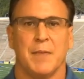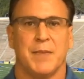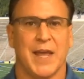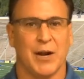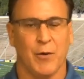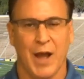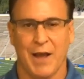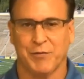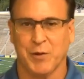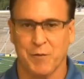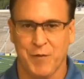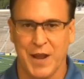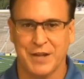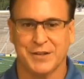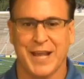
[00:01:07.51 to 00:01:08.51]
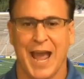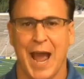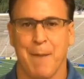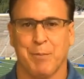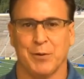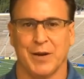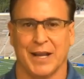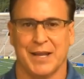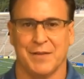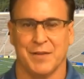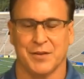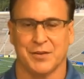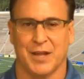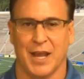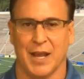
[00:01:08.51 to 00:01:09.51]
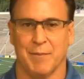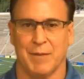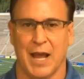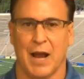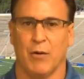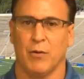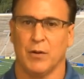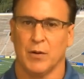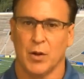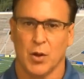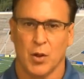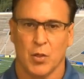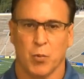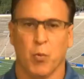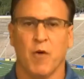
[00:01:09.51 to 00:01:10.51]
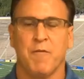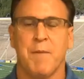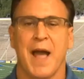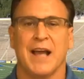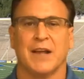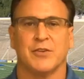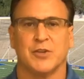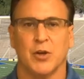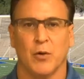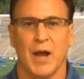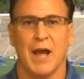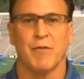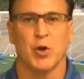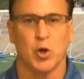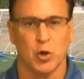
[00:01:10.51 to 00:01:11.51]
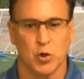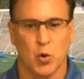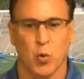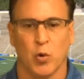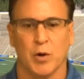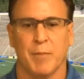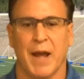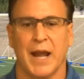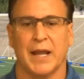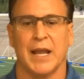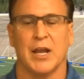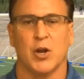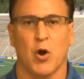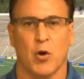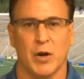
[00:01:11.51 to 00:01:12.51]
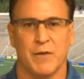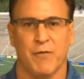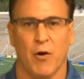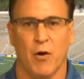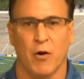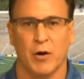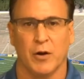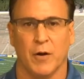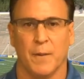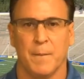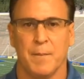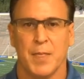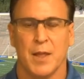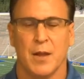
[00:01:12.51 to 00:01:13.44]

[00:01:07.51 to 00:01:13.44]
They don't have to face Kaepernick in this game. Now, the Wolfpack still have a good quarterback in Cody Fajardo,